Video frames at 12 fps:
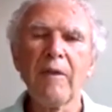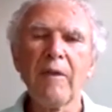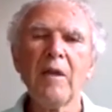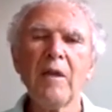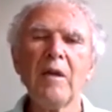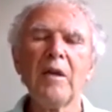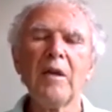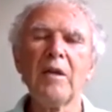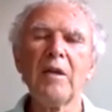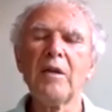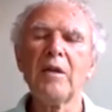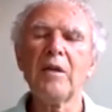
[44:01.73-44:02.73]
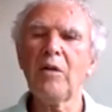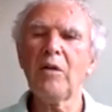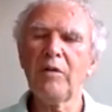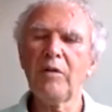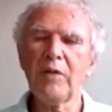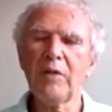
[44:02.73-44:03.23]
And now a
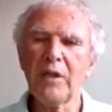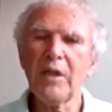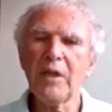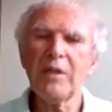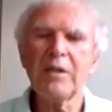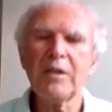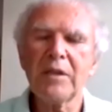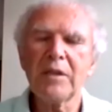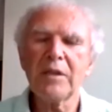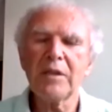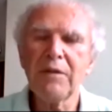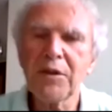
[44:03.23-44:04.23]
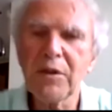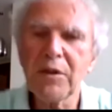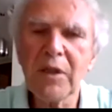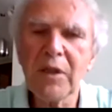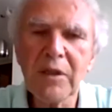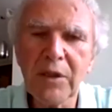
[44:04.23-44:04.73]
very nice sufficient
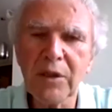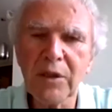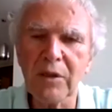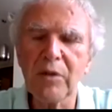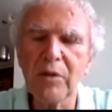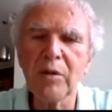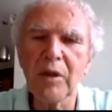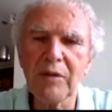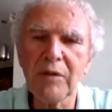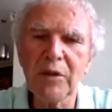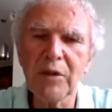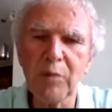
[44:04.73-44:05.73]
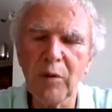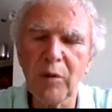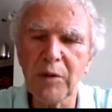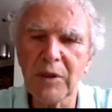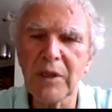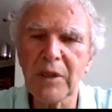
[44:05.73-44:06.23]
condition to have this property,
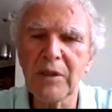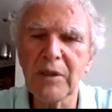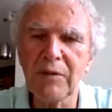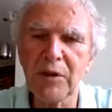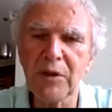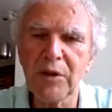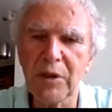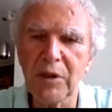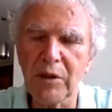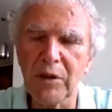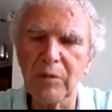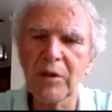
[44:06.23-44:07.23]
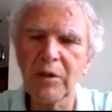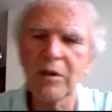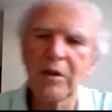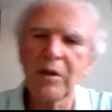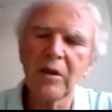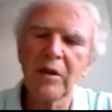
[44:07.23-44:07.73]
the different syndromes.
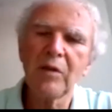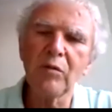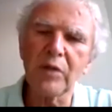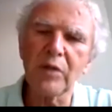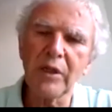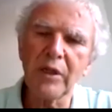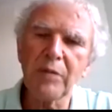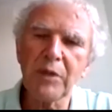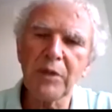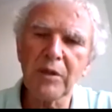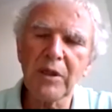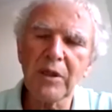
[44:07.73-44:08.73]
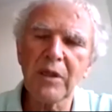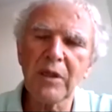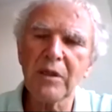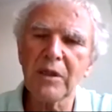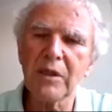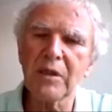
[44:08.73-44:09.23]
What I repeated here,
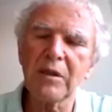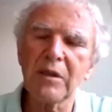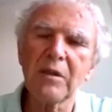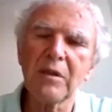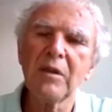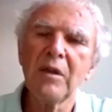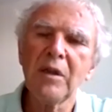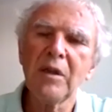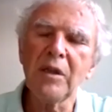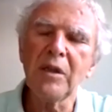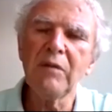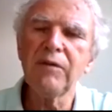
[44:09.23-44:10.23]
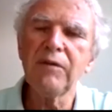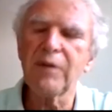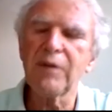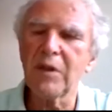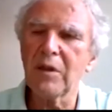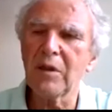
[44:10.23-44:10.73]
that if
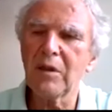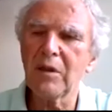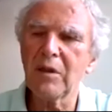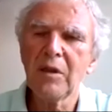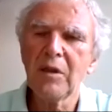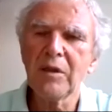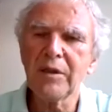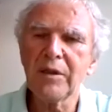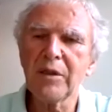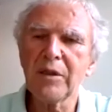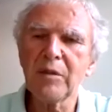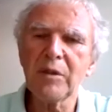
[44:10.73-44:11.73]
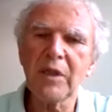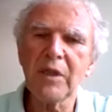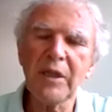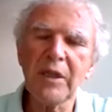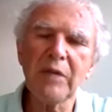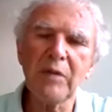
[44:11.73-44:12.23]
the syndromes are
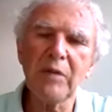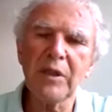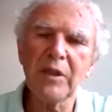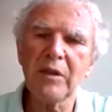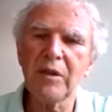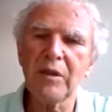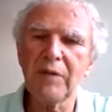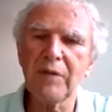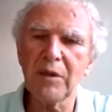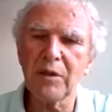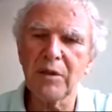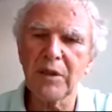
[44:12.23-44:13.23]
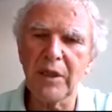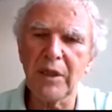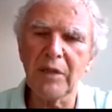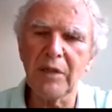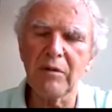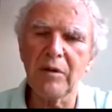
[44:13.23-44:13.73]
equal, then the vectors are
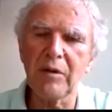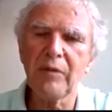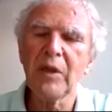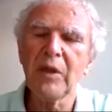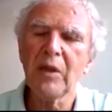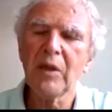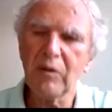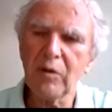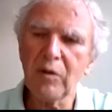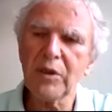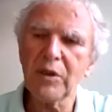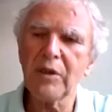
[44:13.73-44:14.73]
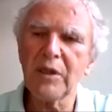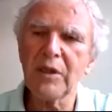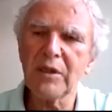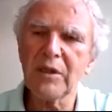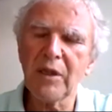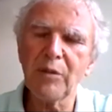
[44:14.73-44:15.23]
equal. Of course, on the
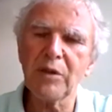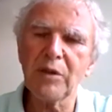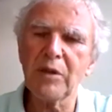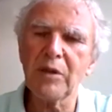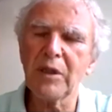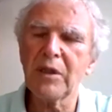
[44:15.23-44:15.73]
assumption that